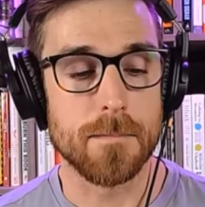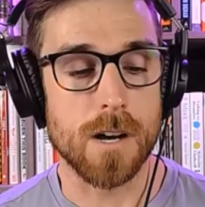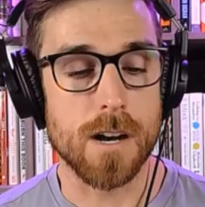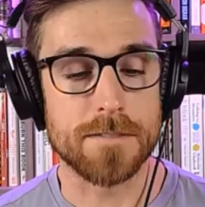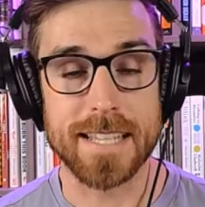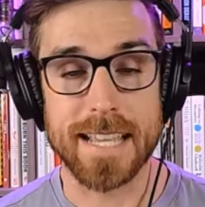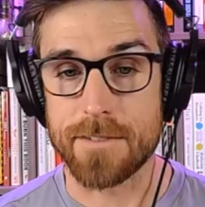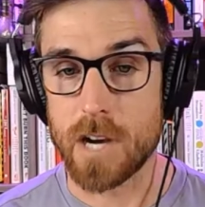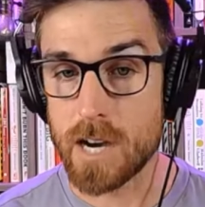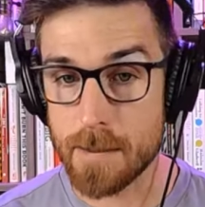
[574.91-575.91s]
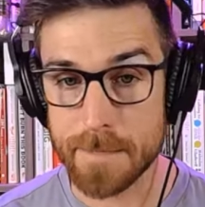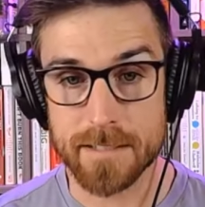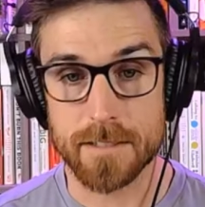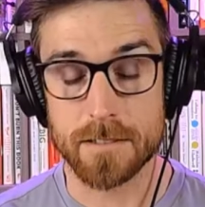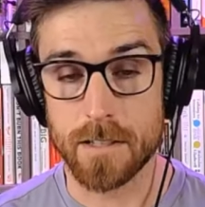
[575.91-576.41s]
Often they have
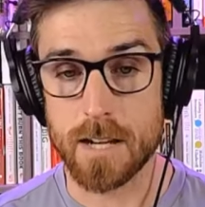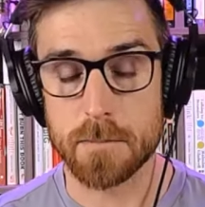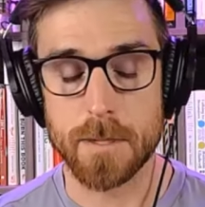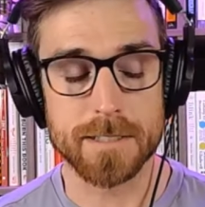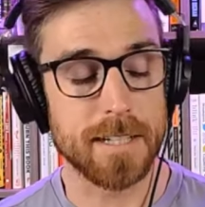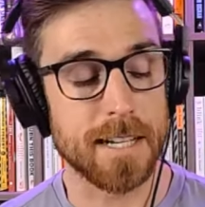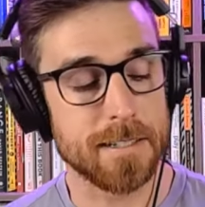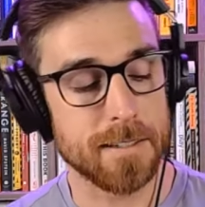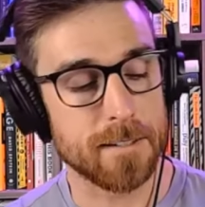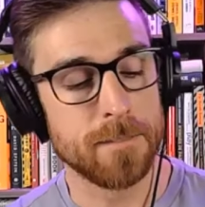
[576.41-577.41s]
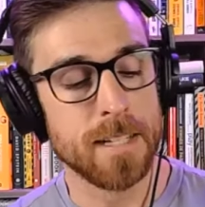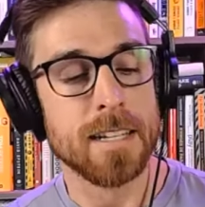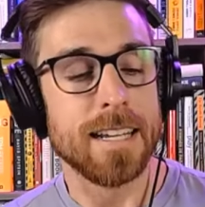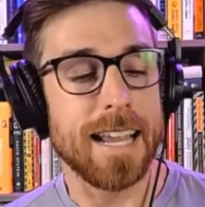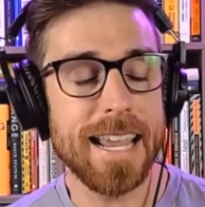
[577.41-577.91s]
hobbies. There's a lot of spontaneity there.
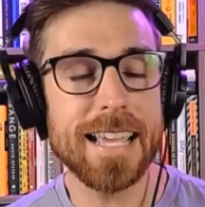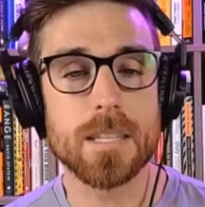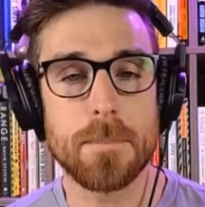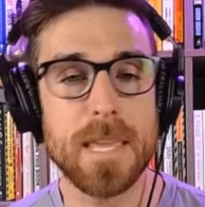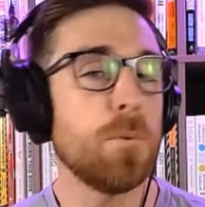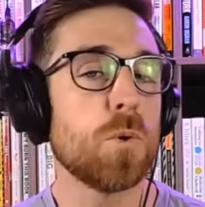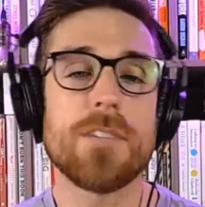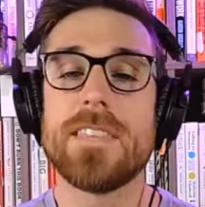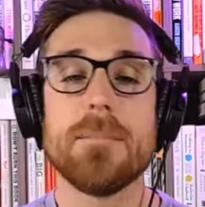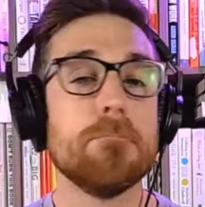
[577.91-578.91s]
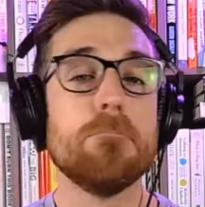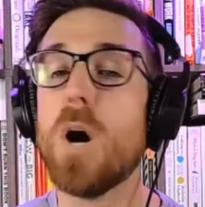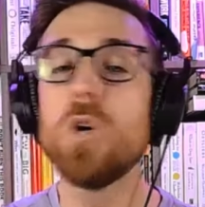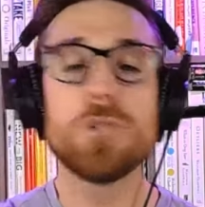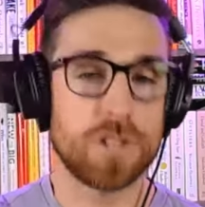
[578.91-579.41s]
And the people who have the
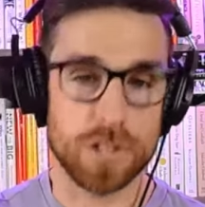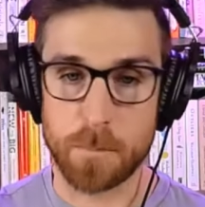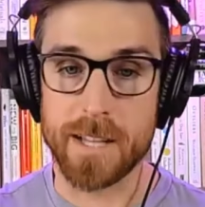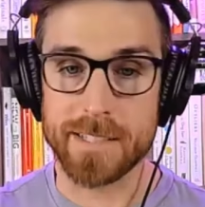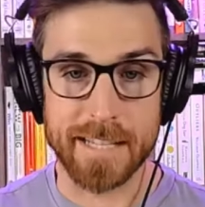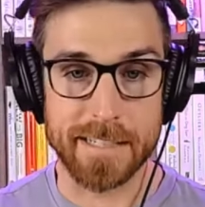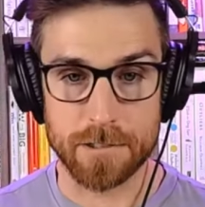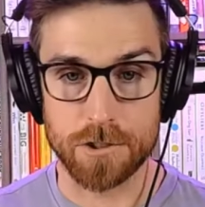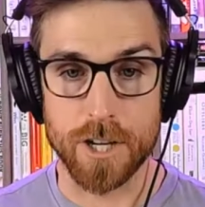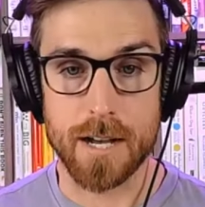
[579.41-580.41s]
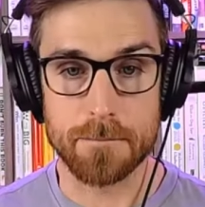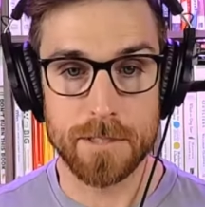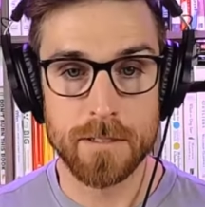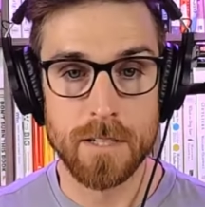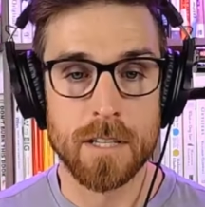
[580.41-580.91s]
most spontaneous
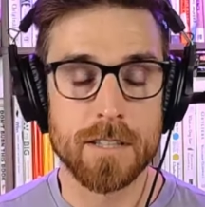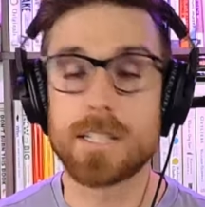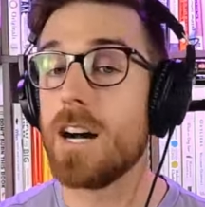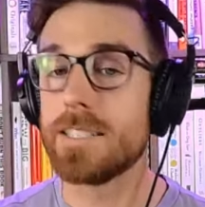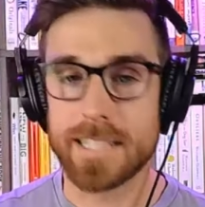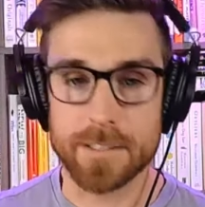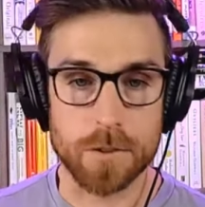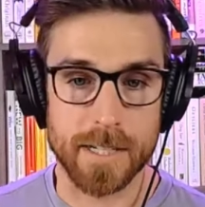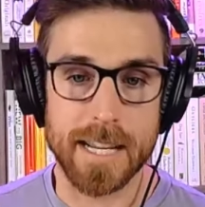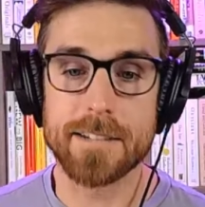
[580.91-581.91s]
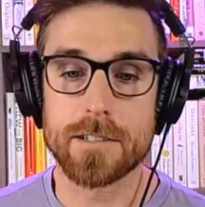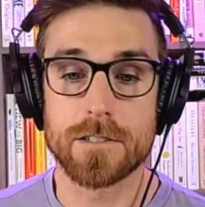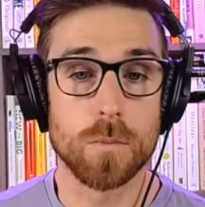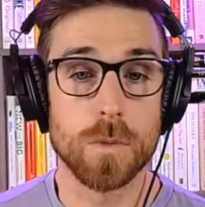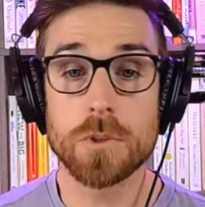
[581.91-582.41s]
jobs, the content creators,
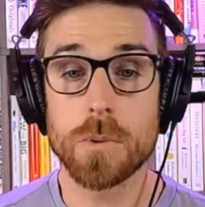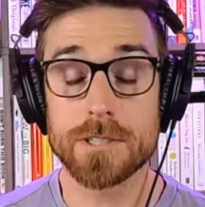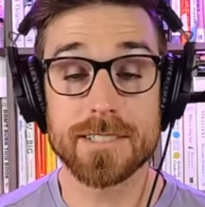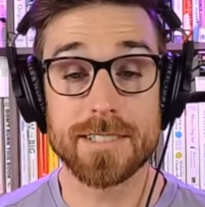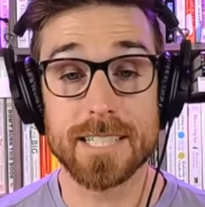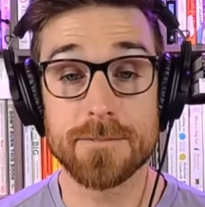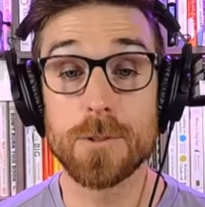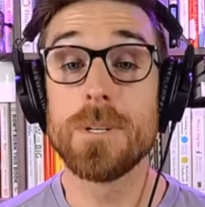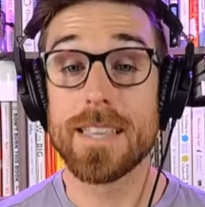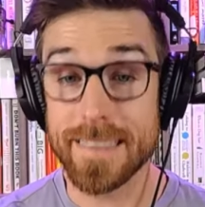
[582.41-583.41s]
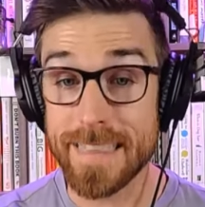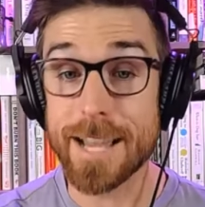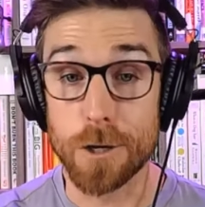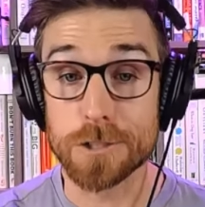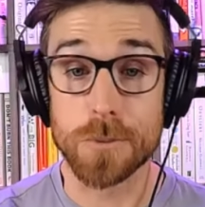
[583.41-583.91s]
the ones who are successful, they
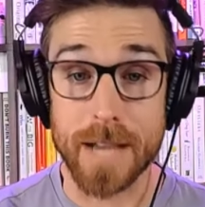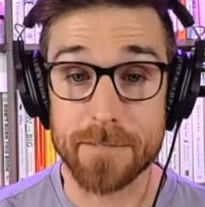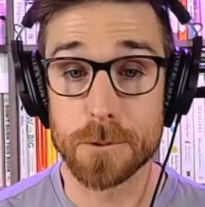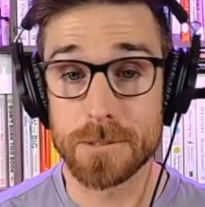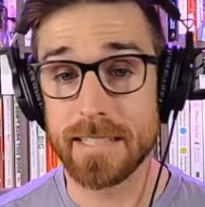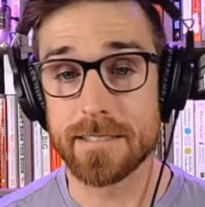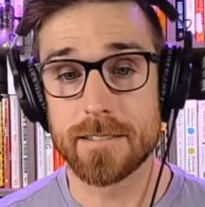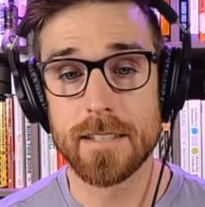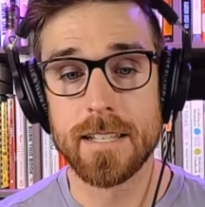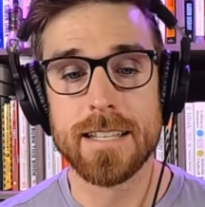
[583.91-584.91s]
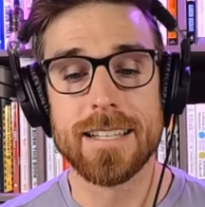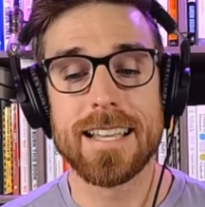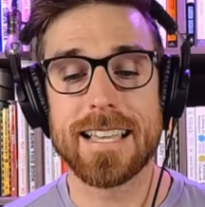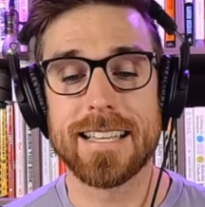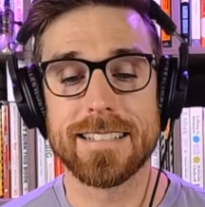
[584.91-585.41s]
also have routines.
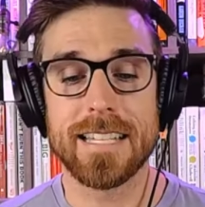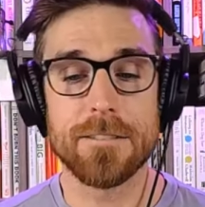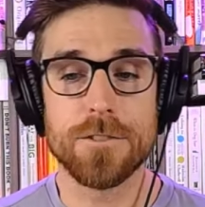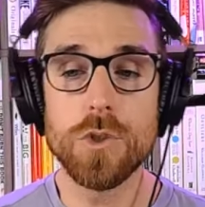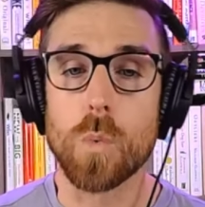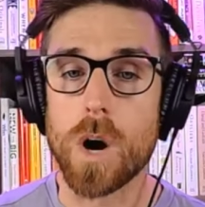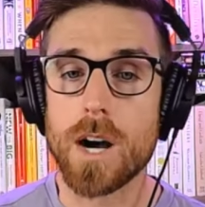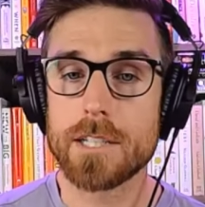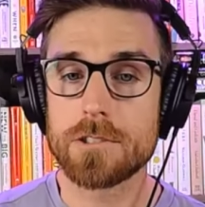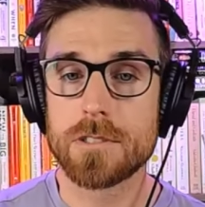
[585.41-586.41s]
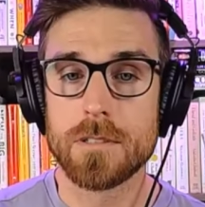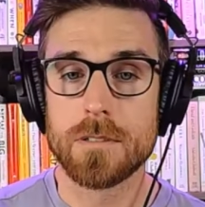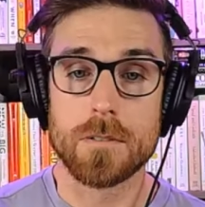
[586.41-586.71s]
And if you watched